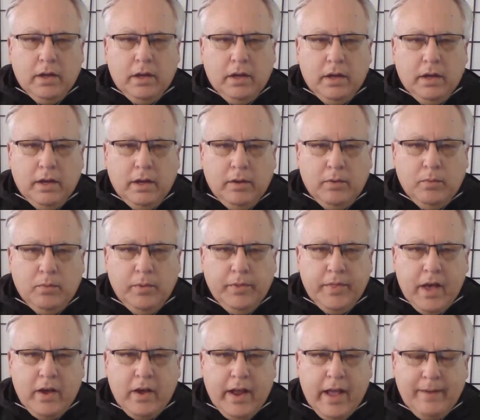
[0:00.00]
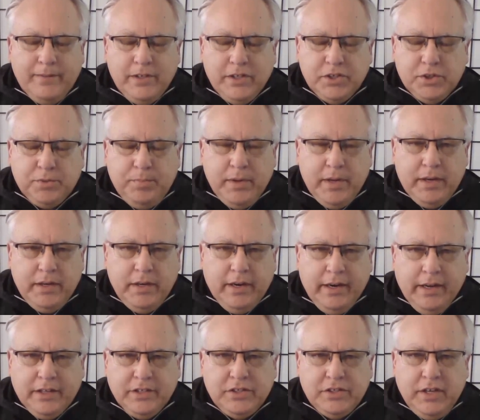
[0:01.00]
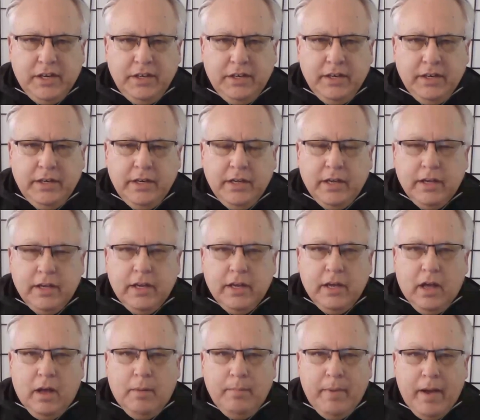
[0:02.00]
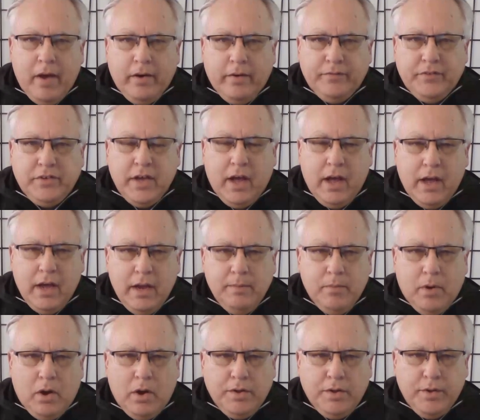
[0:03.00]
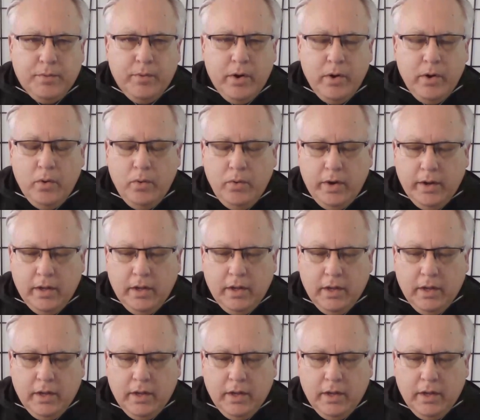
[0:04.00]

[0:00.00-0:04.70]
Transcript: without having to spend an extended amount of time on the road.